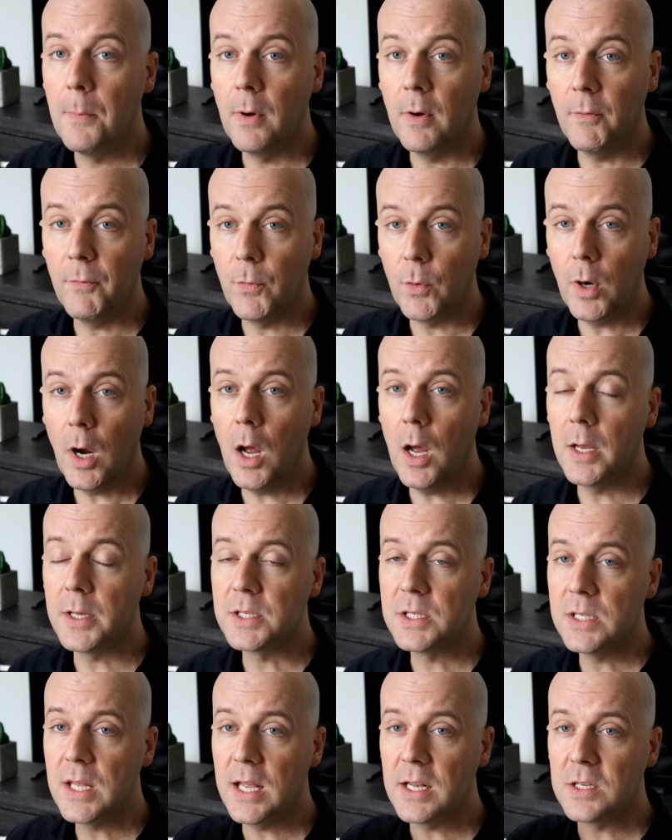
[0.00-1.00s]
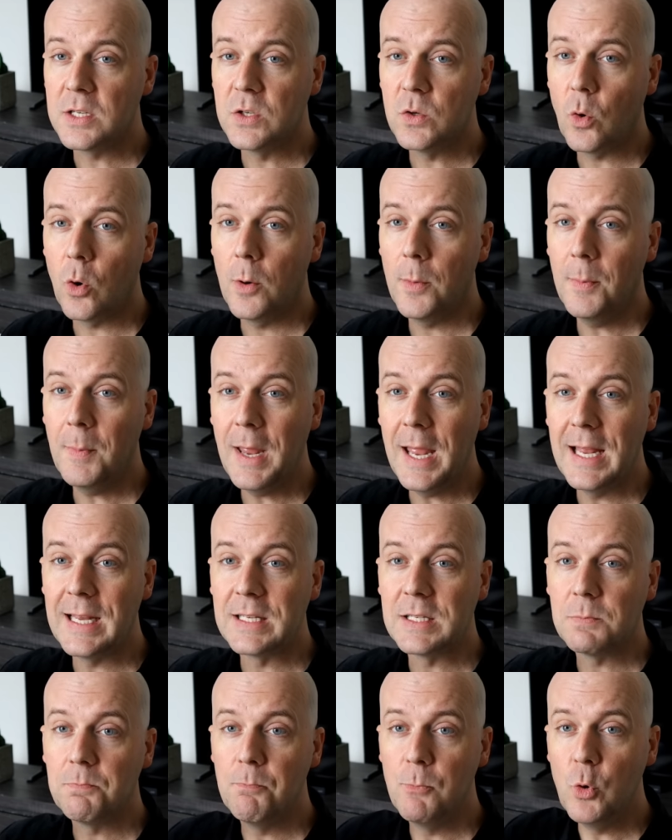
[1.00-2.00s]
But for us, that storm
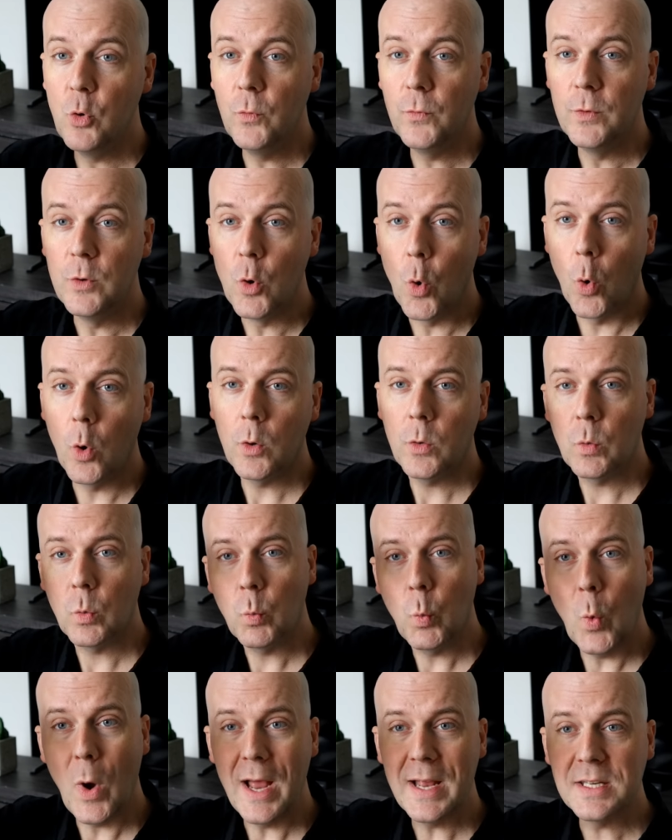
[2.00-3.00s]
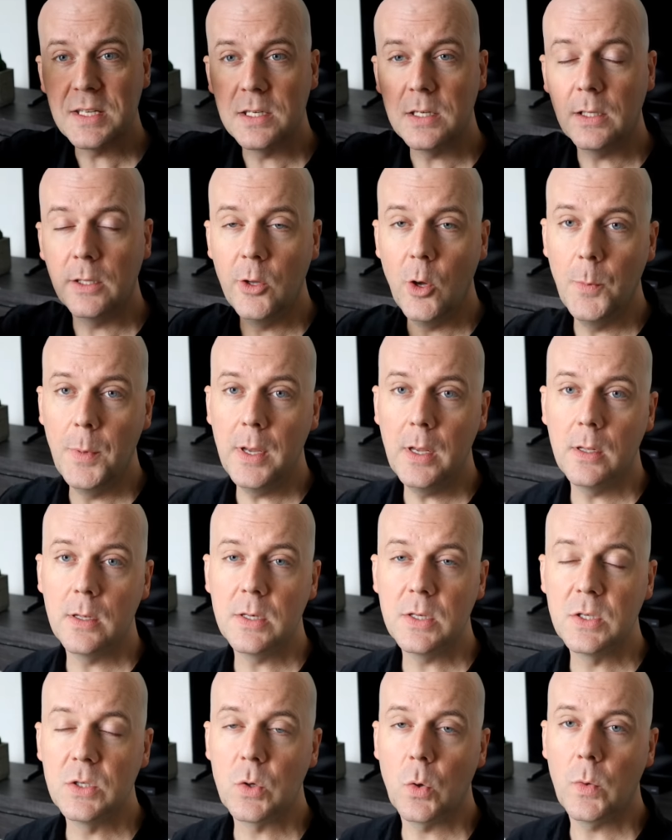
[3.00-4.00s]
has moved northwest a little
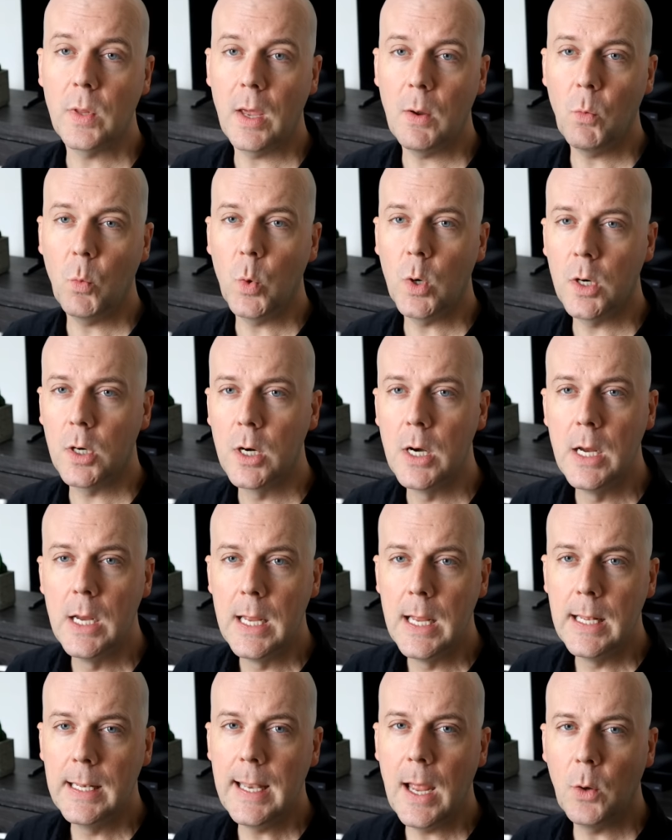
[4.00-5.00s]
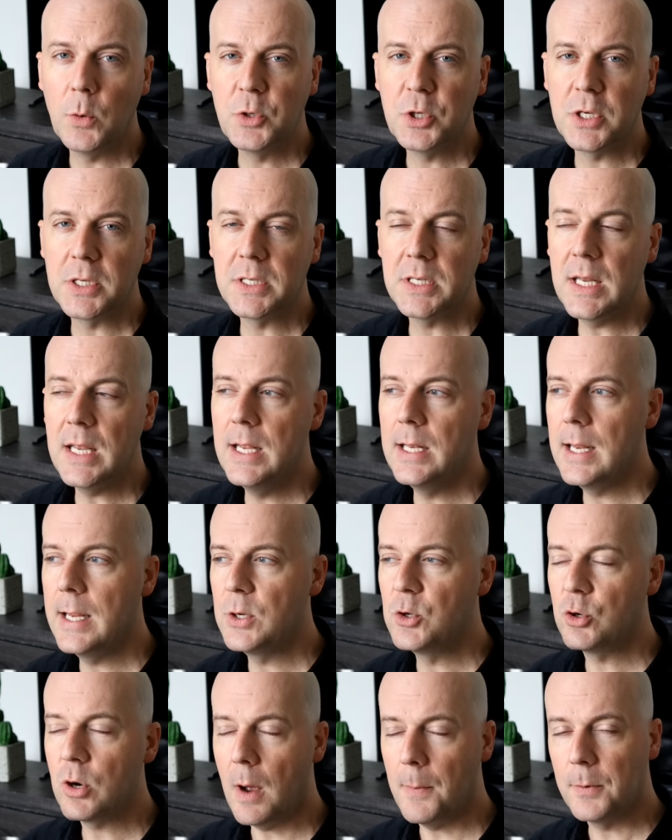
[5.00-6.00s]
bit so that we're now just in
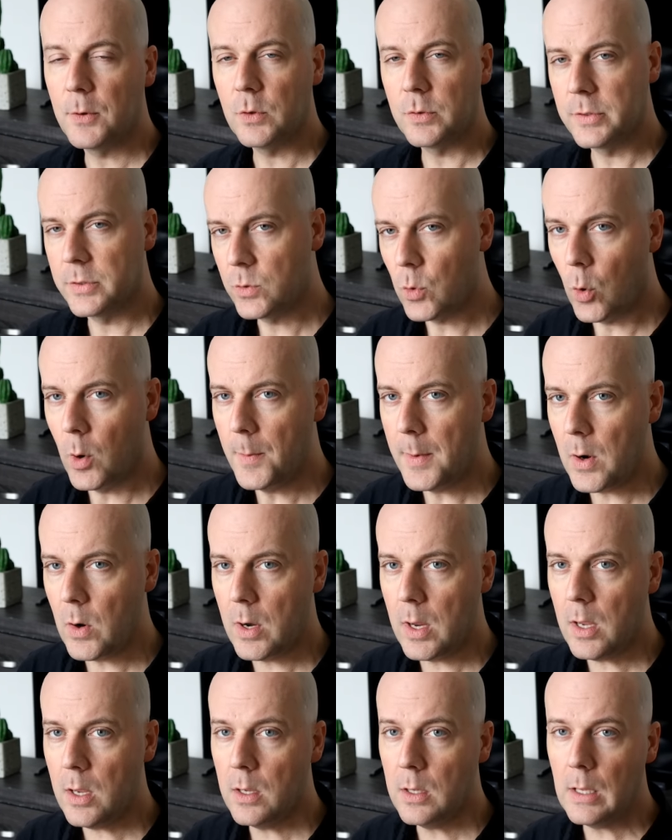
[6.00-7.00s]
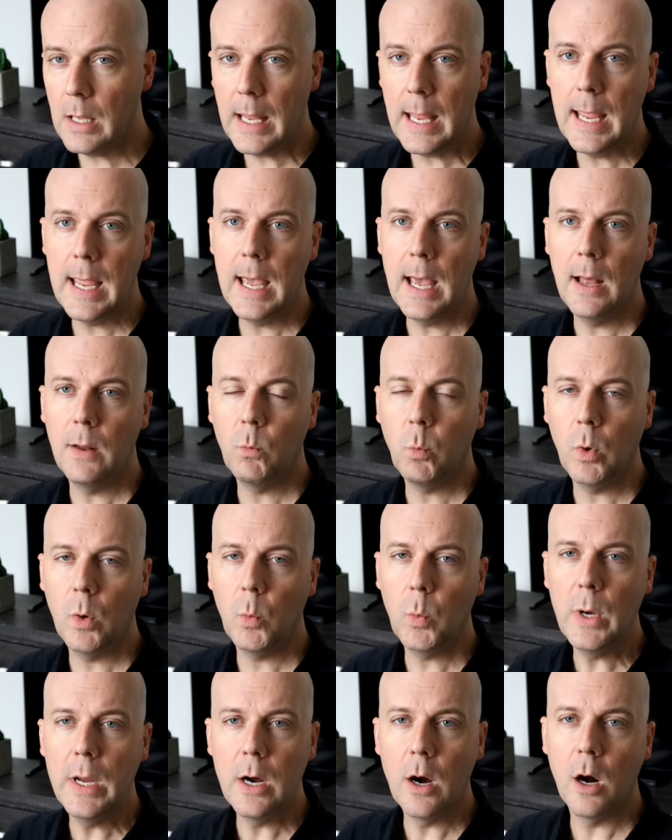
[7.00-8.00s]
a tropical storm area. And
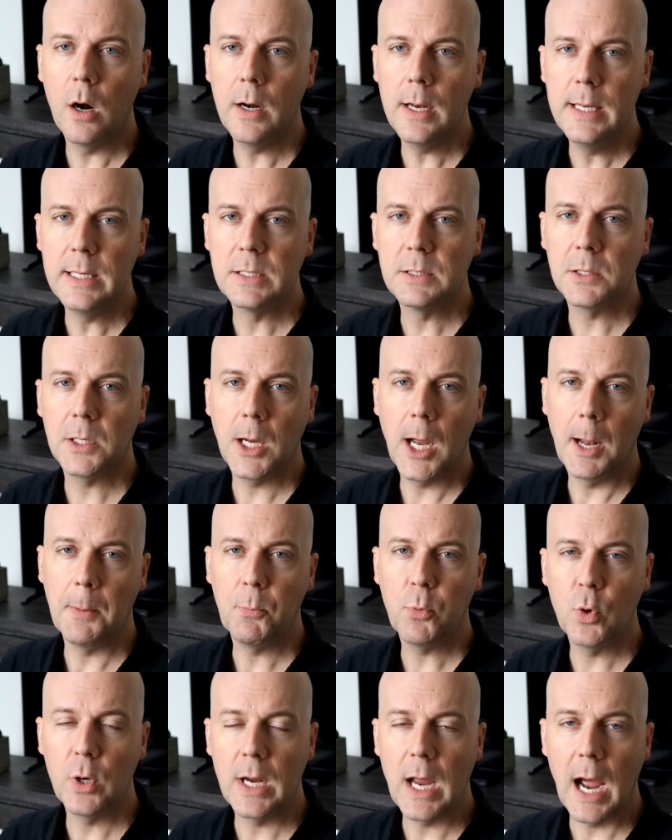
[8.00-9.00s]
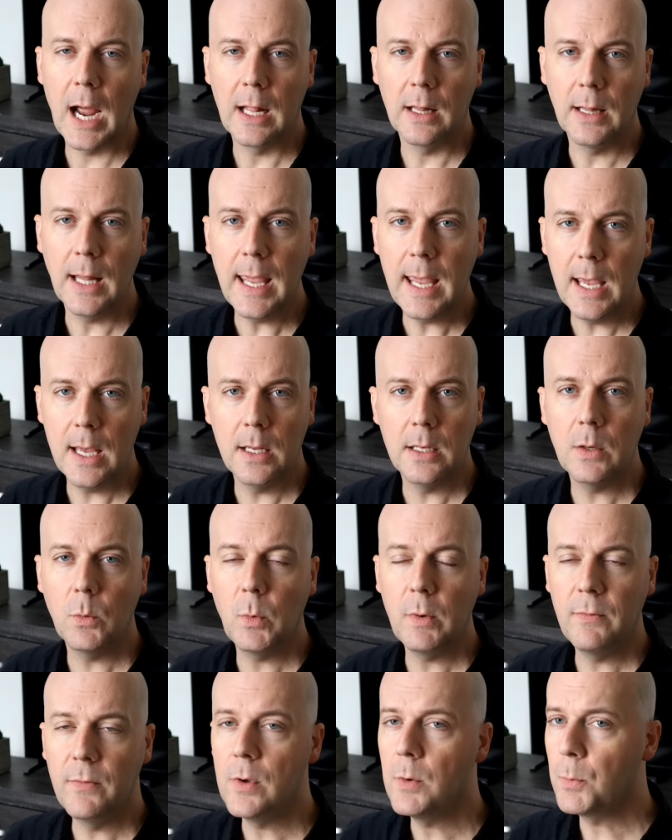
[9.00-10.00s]
where we are is on pretty high land
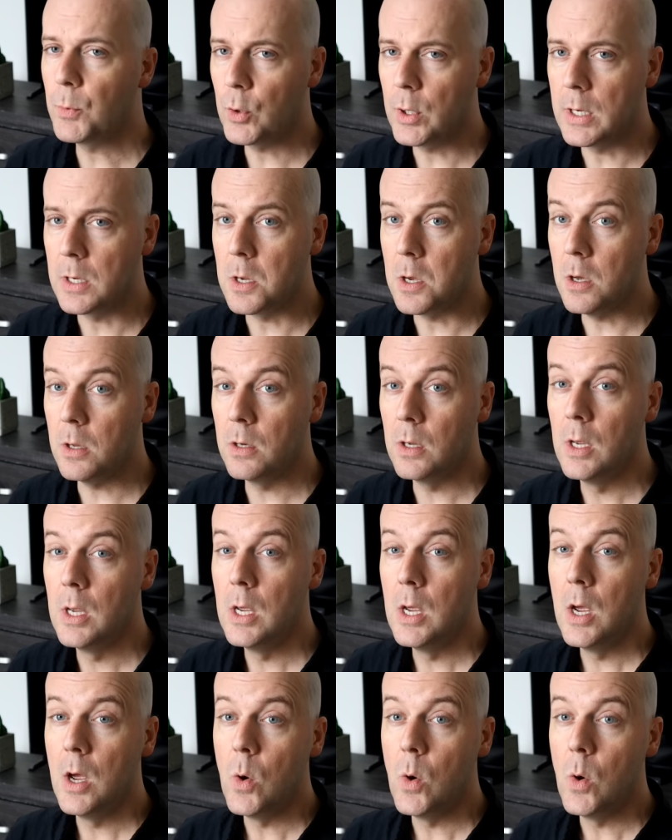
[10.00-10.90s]
and we feel pretty good.